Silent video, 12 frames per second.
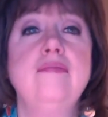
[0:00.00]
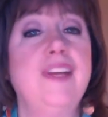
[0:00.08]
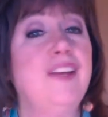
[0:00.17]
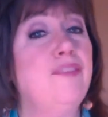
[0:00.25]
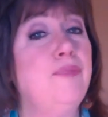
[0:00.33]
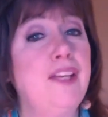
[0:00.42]

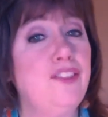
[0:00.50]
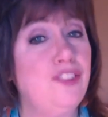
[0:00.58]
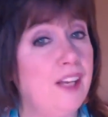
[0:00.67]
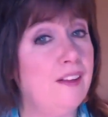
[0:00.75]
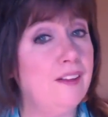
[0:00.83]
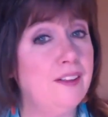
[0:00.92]
give me a
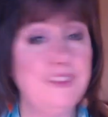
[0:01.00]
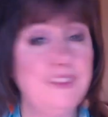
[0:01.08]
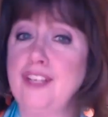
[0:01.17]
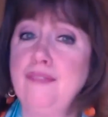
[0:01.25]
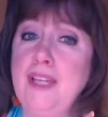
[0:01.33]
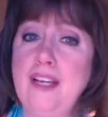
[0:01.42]
challenge,
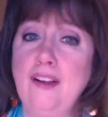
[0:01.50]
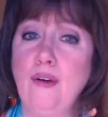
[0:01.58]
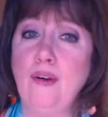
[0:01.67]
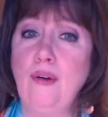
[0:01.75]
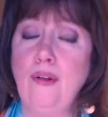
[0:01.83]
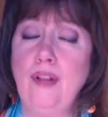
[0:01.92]
give me a
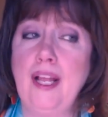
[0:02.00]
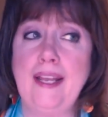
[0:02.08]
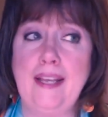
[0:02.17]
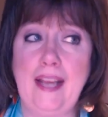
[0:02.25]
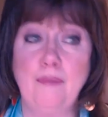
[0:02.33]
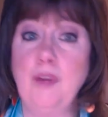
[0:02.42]
goal,
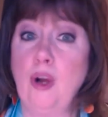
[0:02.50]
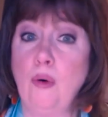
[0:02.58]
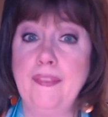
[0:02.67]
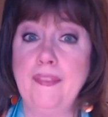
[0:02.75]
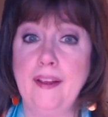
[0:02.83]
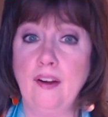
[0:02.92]
and I'm
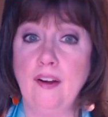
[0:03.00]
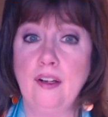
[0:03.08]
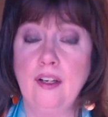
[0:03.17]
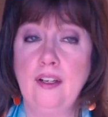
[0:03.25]
going there.